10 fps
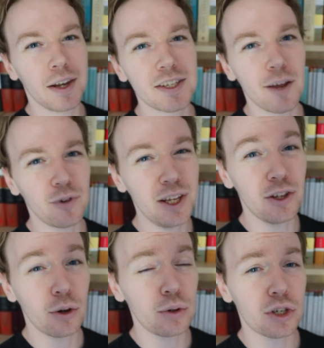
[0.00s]
And there's definitely
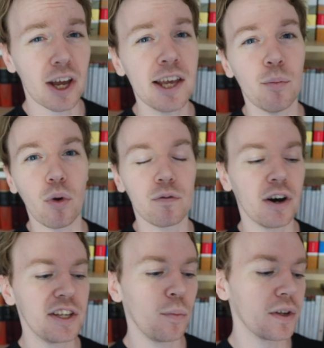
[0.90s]
no shame with
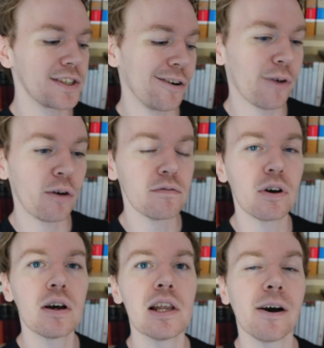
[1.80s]
finding oneself
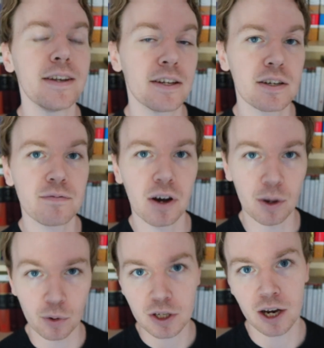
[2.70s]
overtly
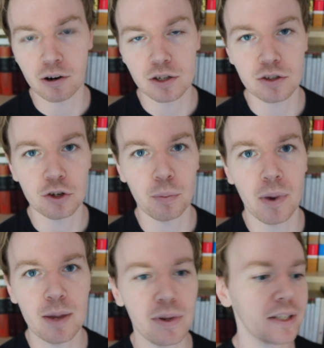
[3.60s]
identifying with characters who
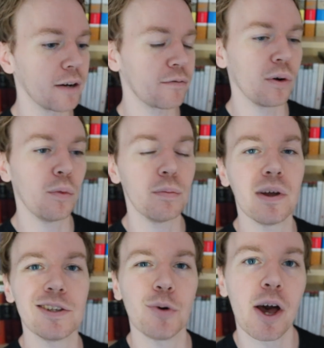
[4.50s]
may be suffering with
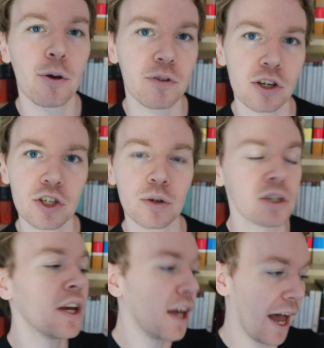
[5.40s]
mental health
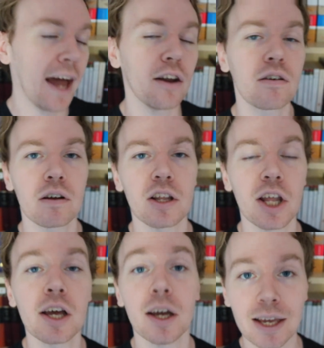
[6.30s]
issues. Anna
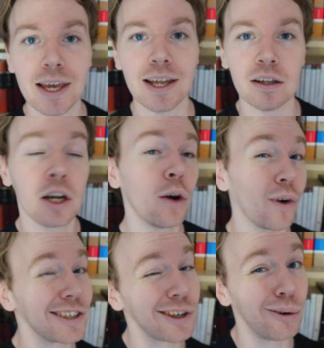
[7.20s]
Karenina, again,
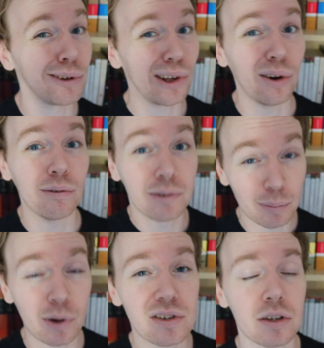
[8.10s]
Raskolnikov,
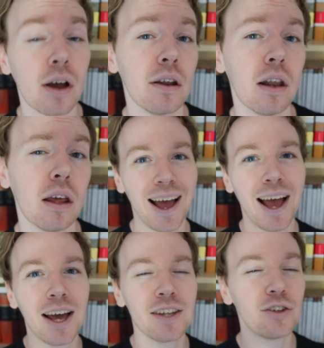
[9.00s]
most certainly.
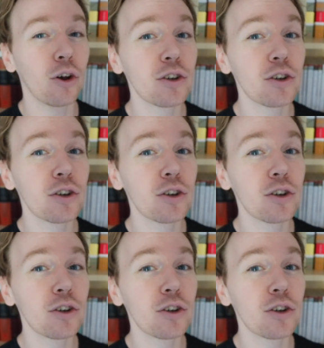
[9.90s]
And